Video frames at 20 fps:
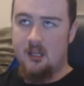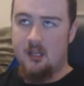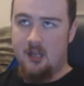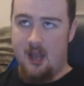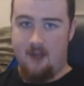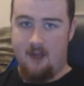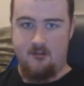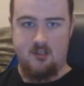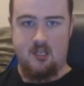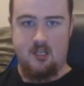
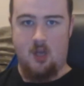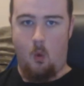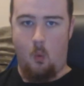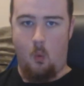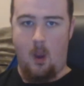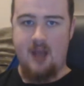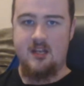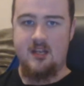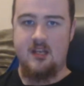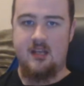if it's like a
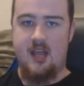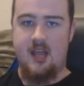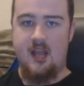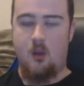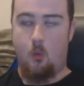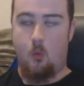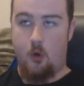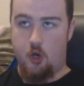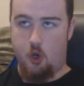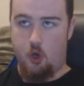wedding cake
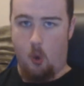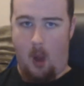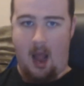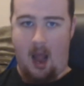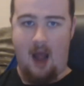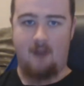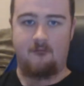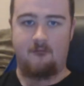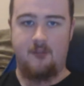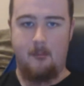where you
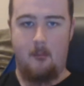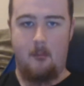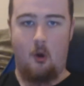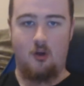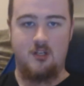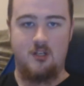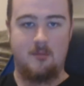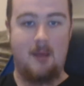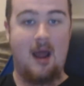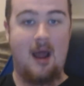have the
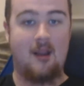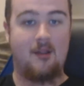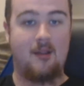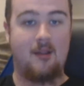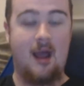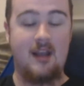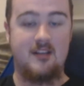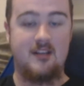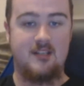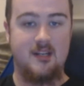marzipan and
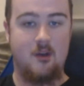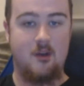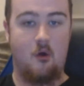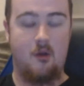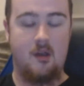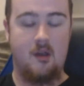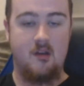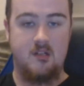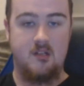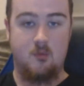icing on it
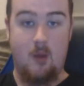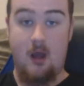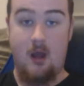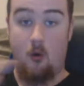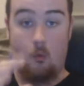as well,